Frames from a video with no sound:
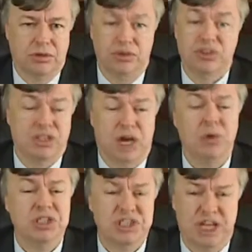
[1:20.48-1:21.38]
This is how
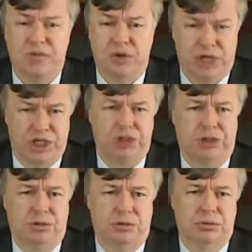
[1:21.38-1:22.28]
we save our
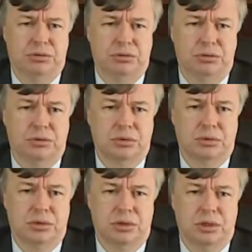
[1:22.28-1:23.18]
nation.
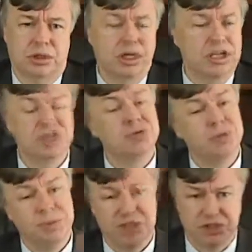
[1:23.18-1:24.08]
It has
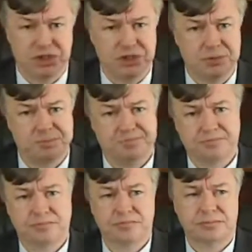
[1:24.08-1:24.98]
three pieces.
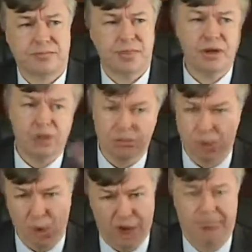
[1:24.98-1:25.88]

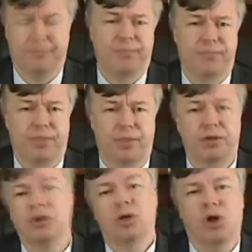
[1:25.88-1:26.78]
Number one,
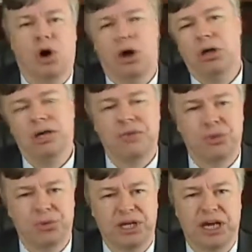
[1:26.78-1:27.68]
all level
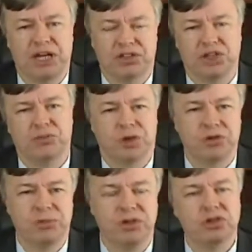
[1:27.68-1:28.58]
3 assets
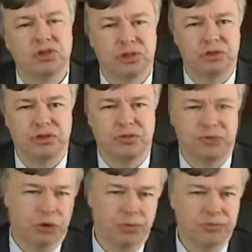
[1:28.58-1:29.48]
must be disclosed in
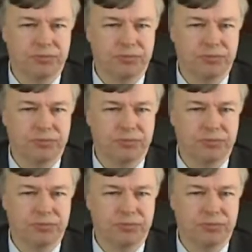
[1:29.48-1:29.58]
full.